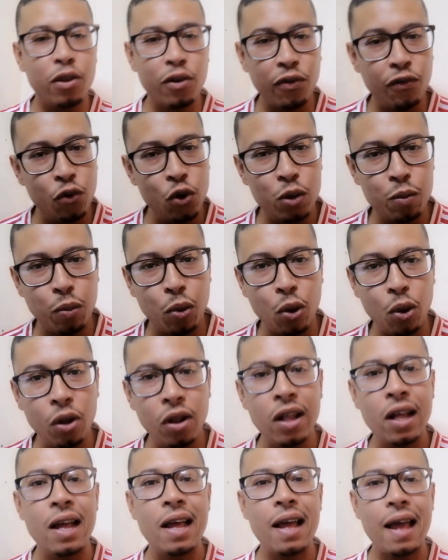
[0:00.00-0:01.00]
the
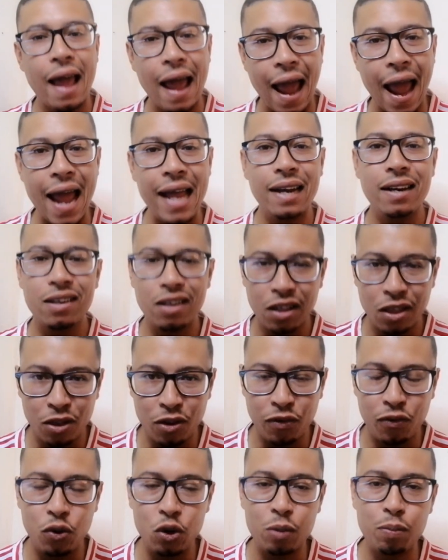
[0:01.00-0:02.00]
football and
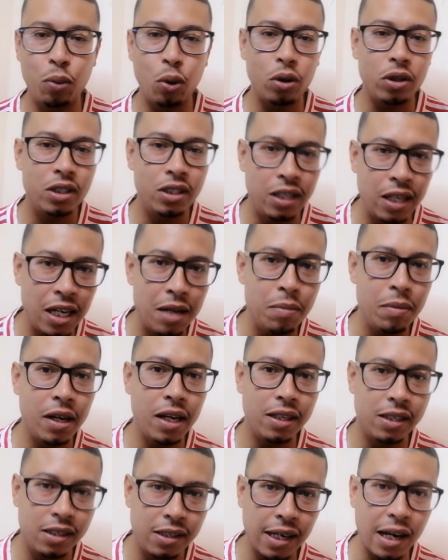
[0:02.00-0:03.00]
the football
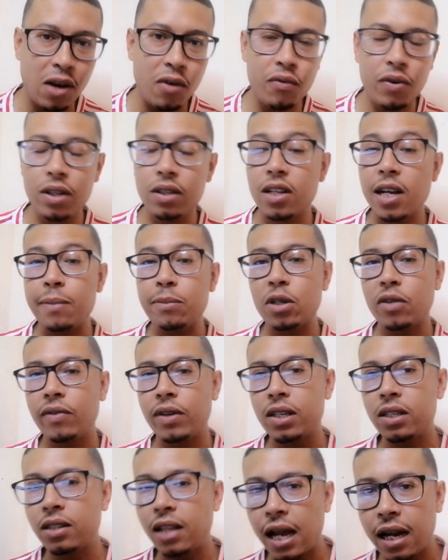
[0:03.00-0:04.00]
team itself in terms
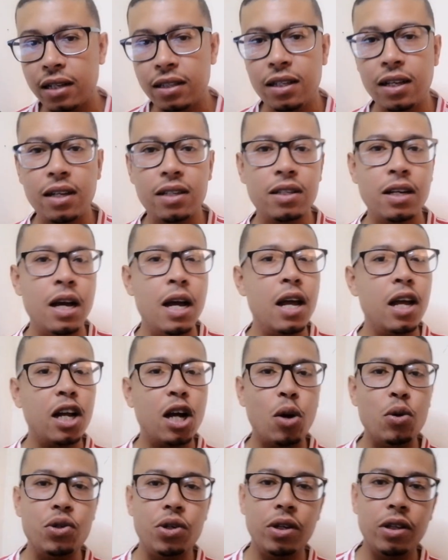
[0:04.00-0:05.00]
of its tactics,
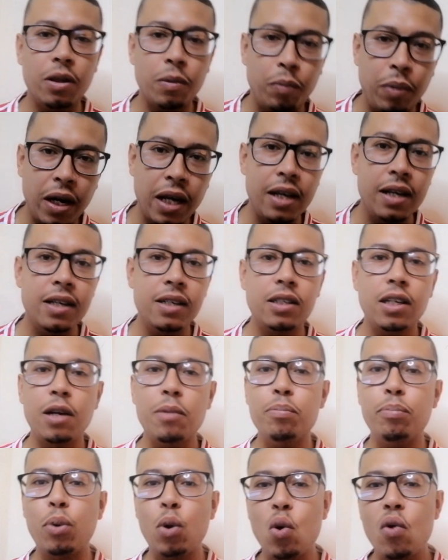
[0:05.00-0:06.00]
coaching the players,
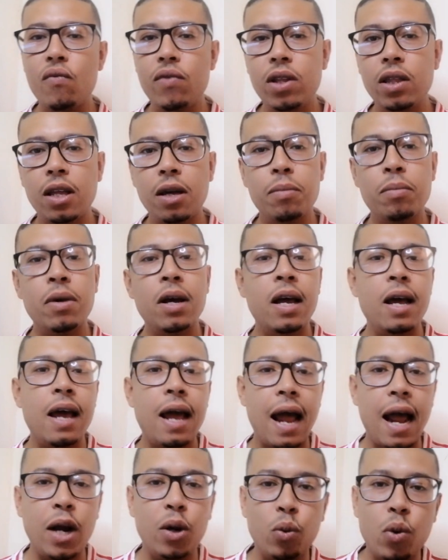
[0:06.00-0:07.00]
improving them,
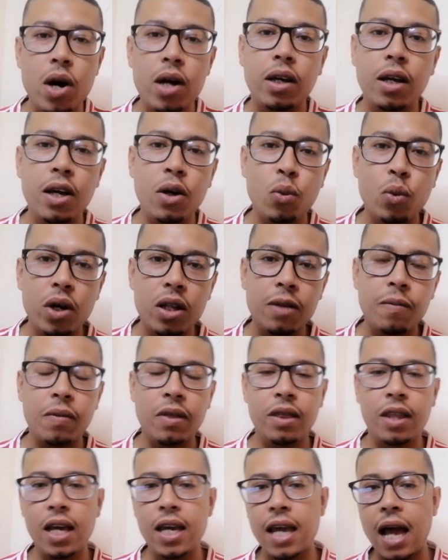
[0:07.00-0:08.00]
and working with
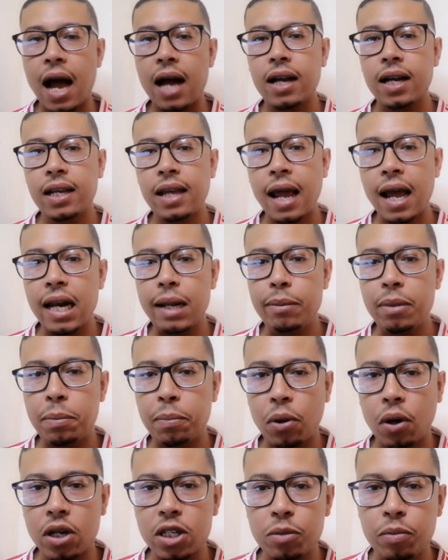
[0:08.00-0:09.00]
the young
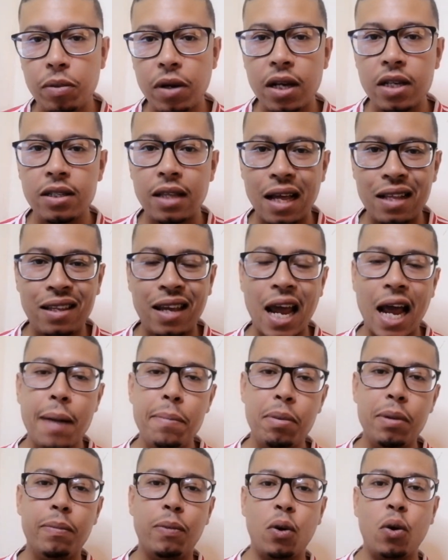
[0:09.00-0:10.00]
academy prospects that
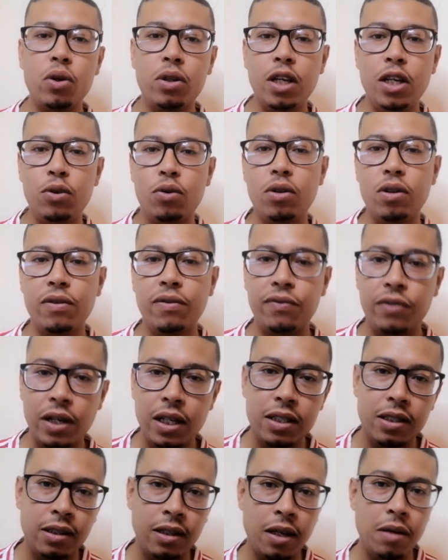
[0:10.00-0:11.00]
can be brought into the
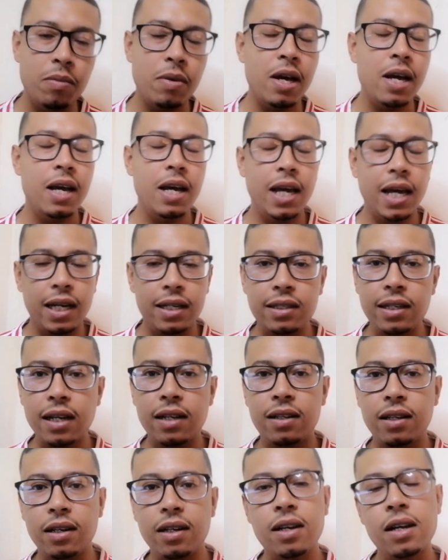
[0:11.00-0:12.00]
first team,
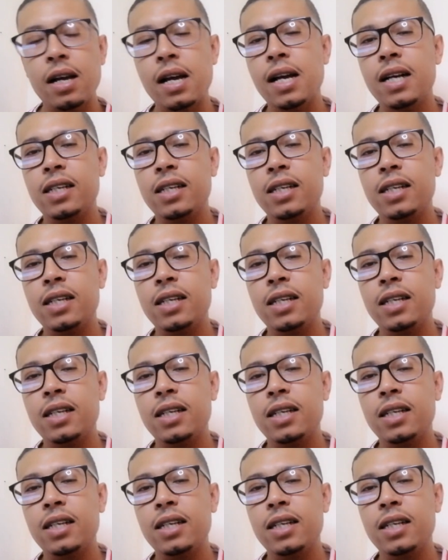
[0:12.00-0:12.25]
etc.